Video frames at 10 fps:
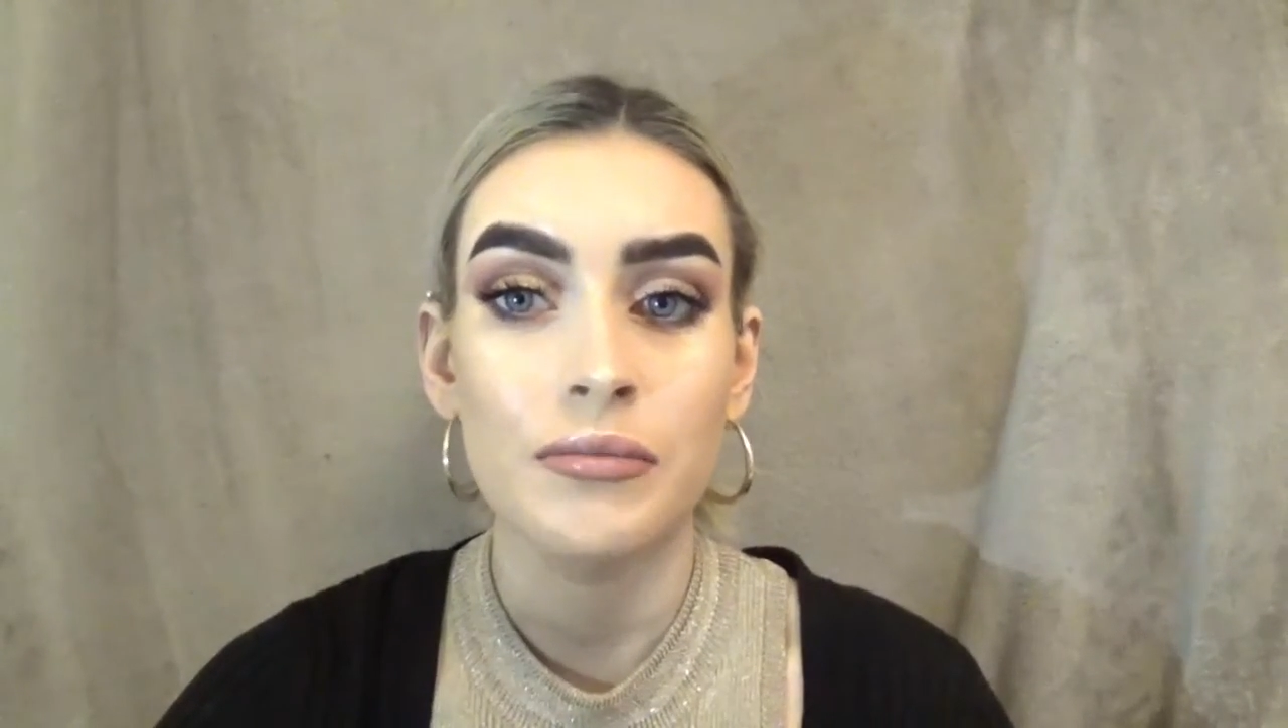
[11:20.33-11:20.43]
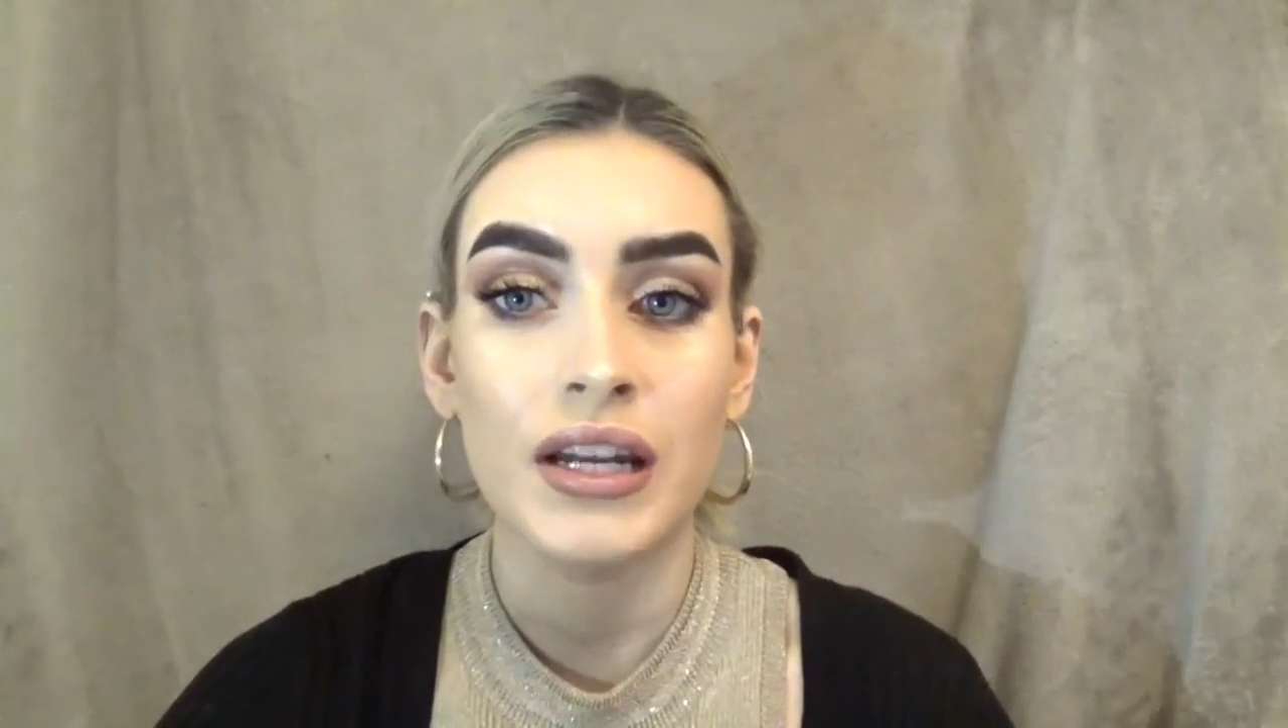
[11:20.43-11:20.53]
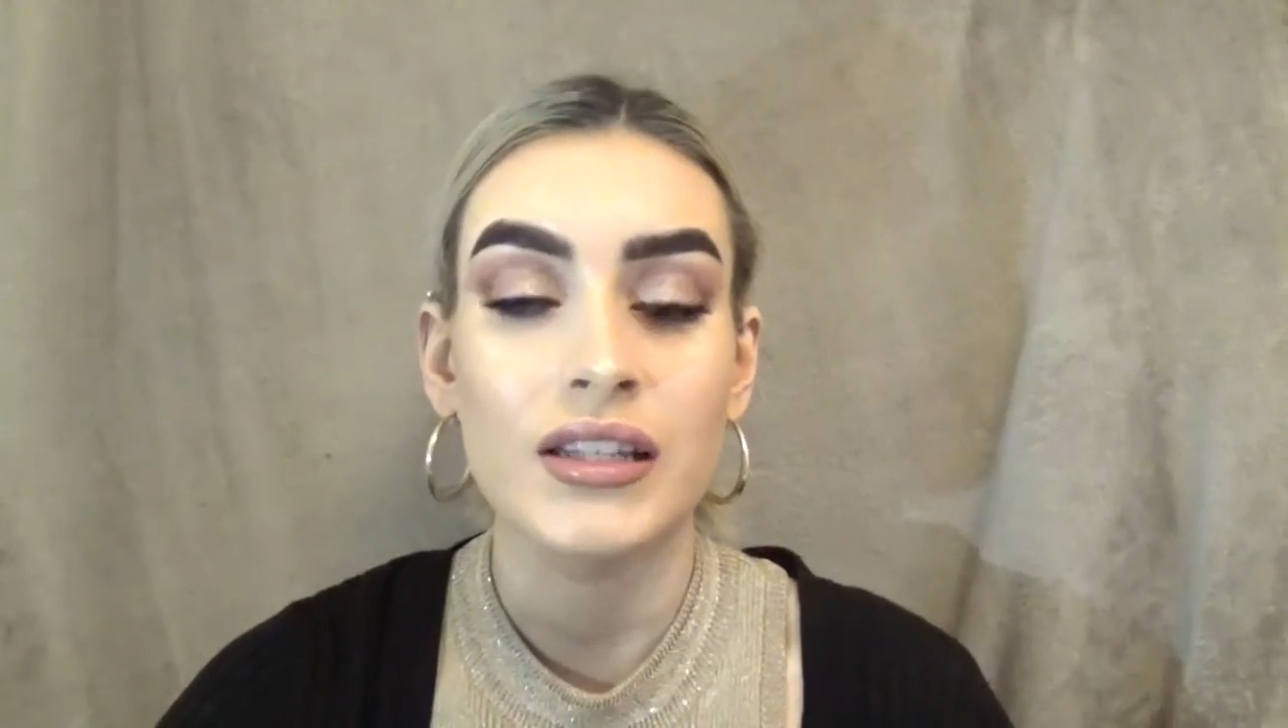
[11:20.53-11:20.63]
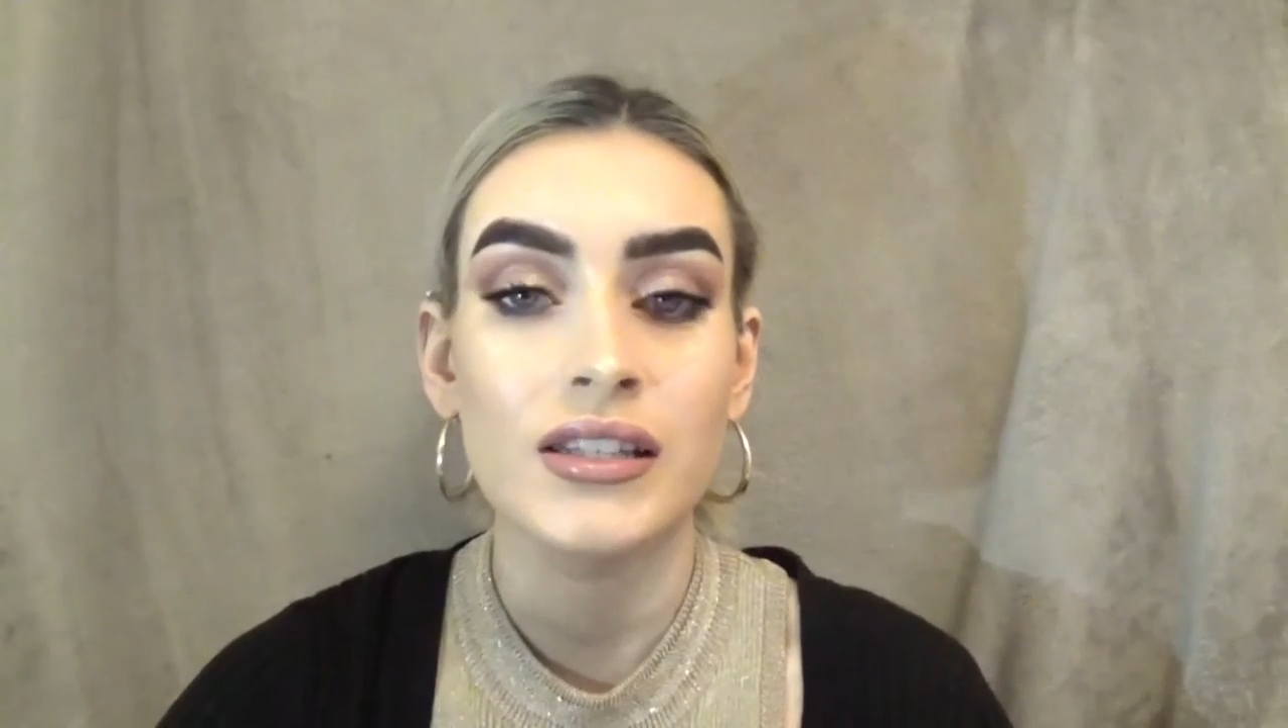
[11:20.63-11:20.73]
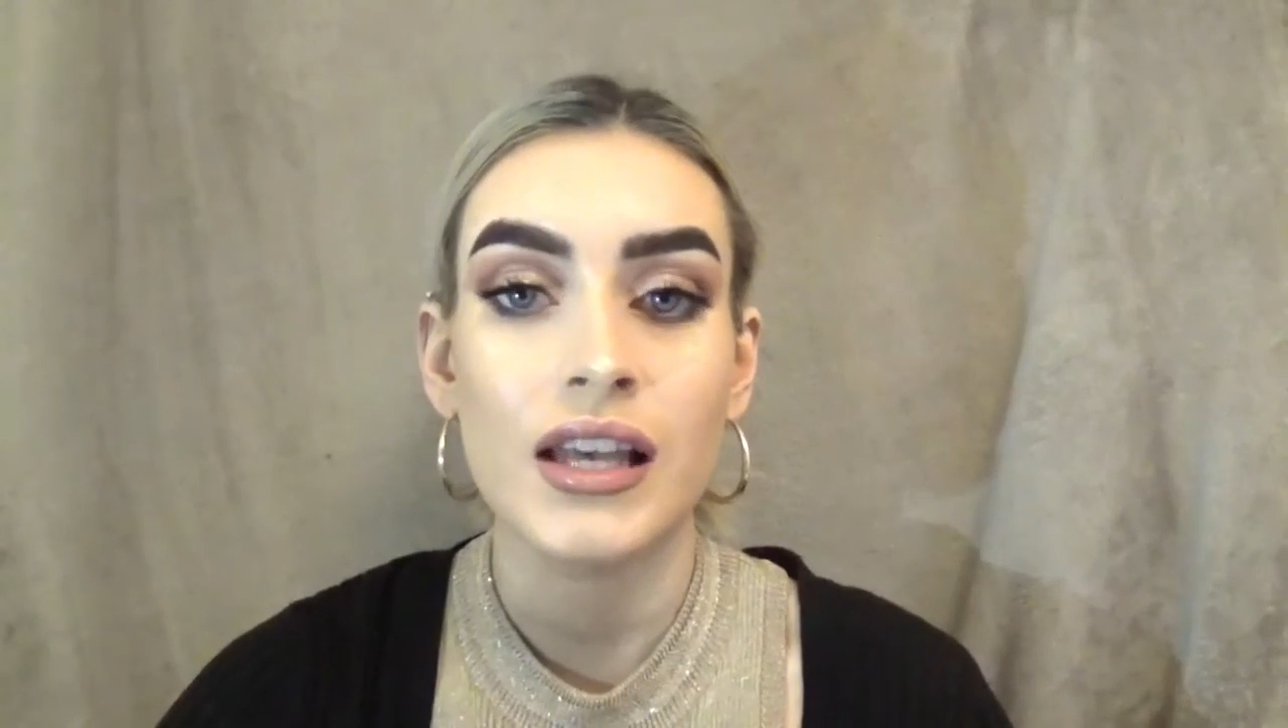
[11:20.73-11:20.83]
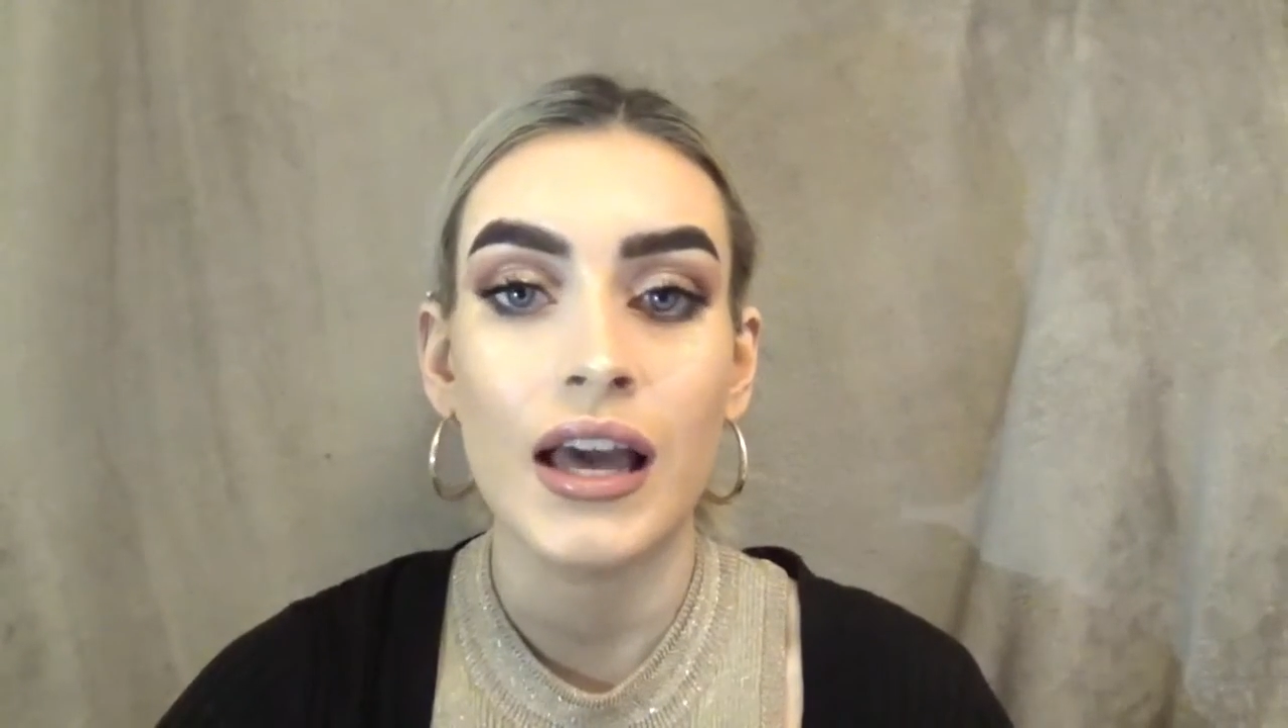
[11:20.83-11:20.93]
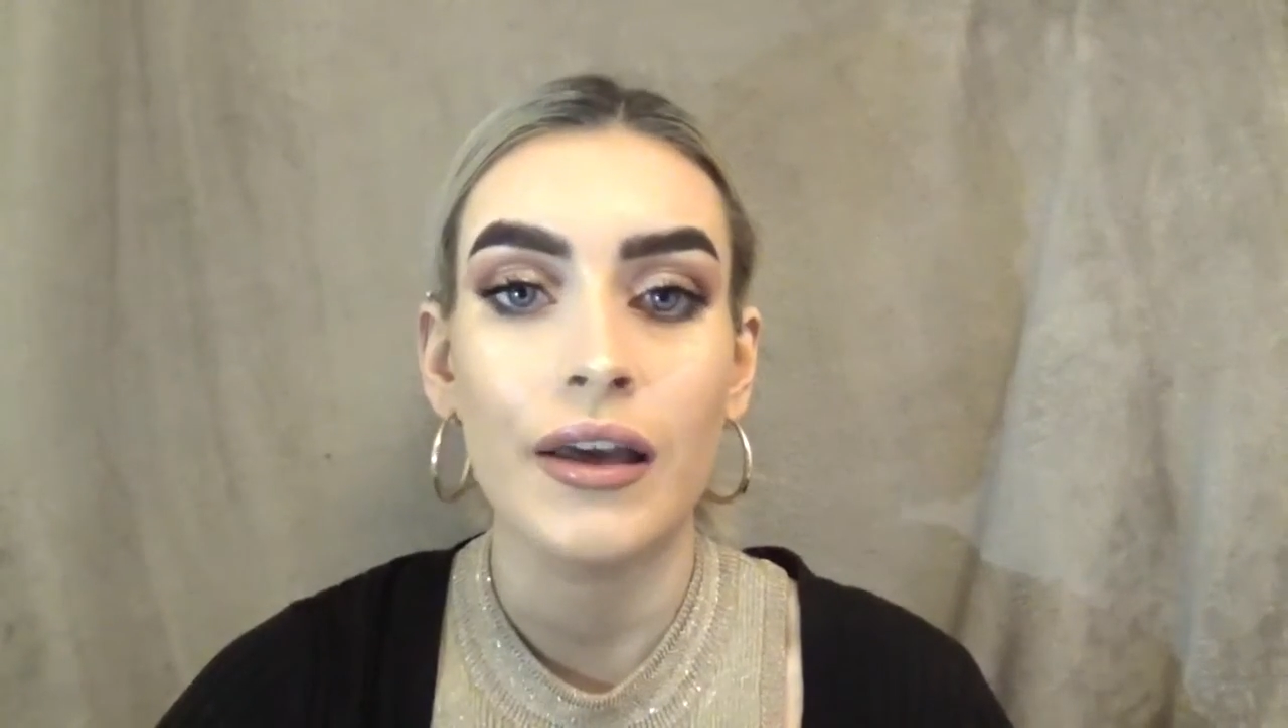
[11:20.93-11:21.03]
minutes,